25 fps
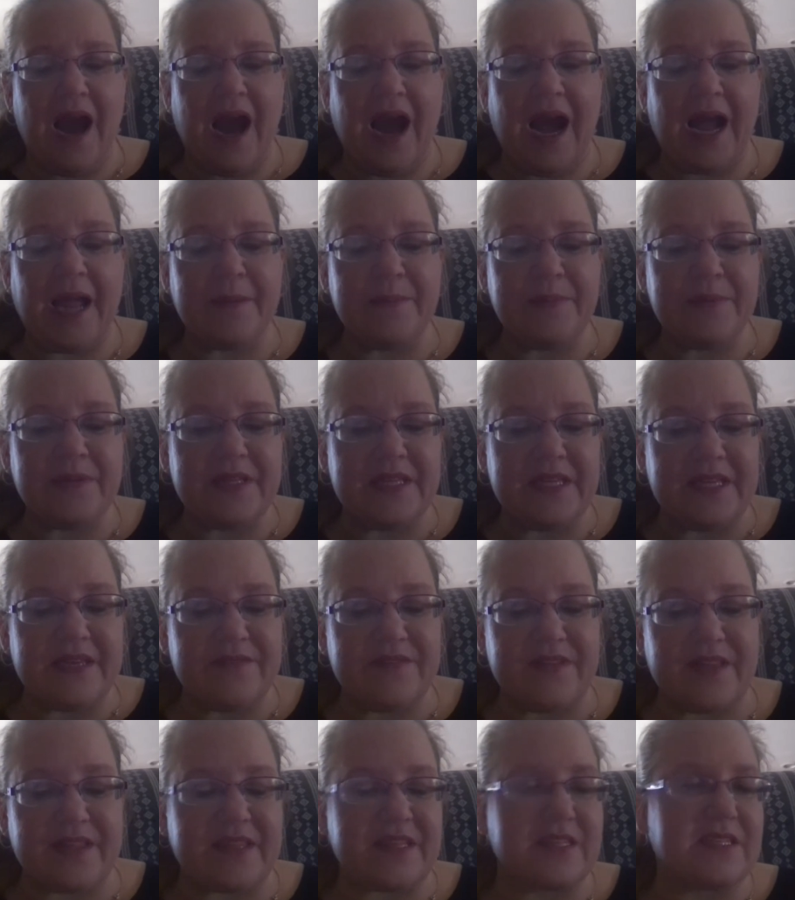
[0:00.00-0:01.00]
I
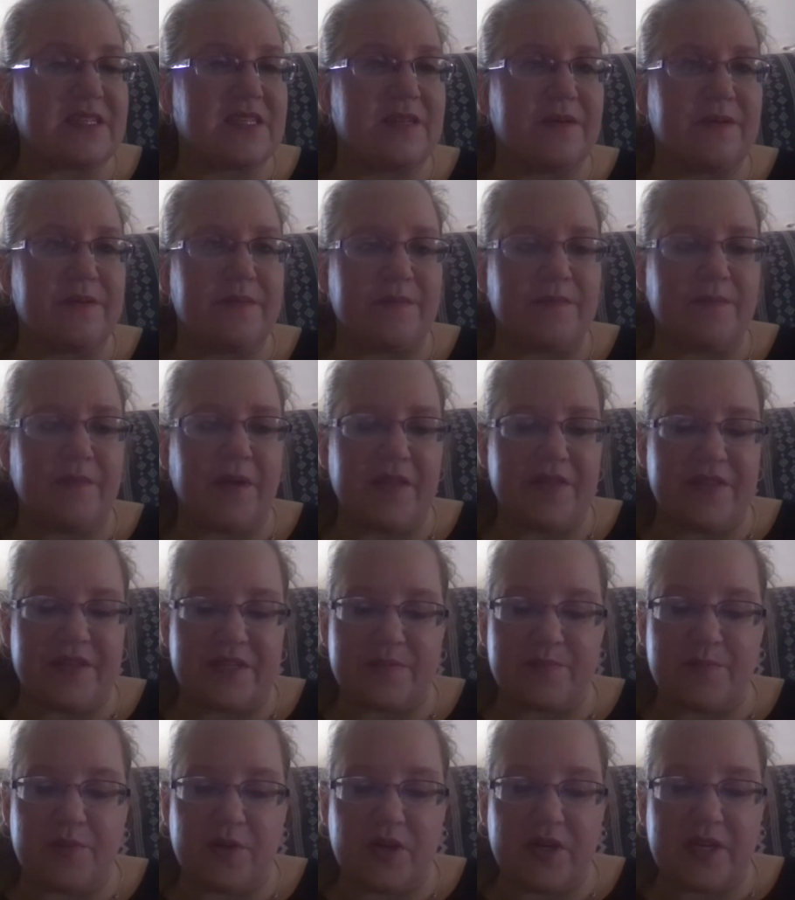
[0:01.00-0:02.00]
believe that
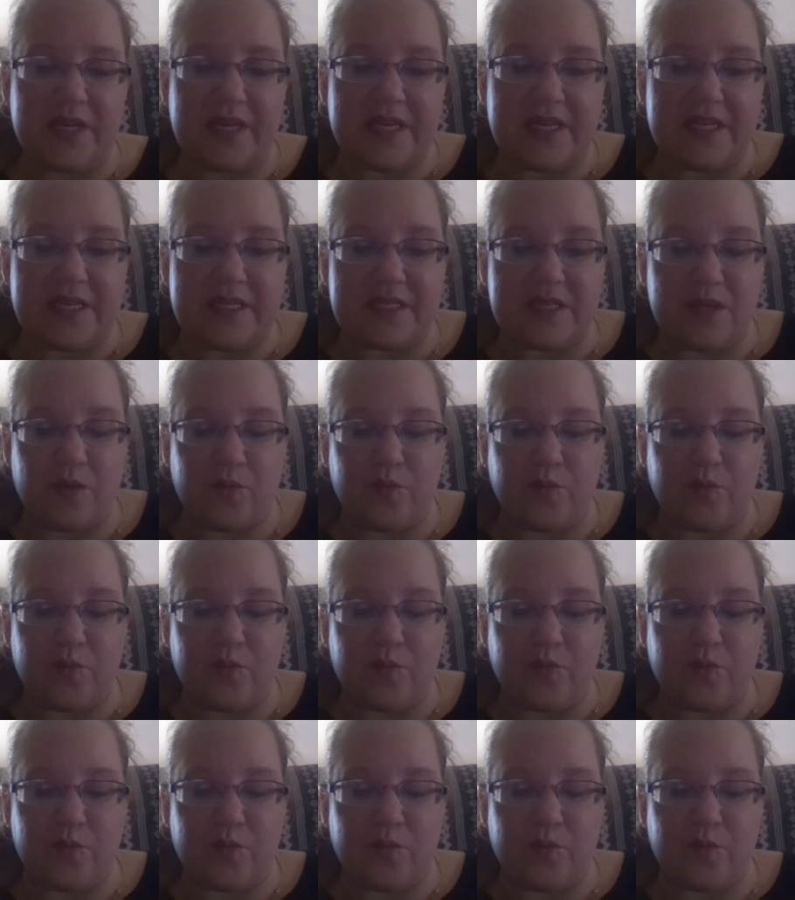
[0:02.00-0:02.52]
this book is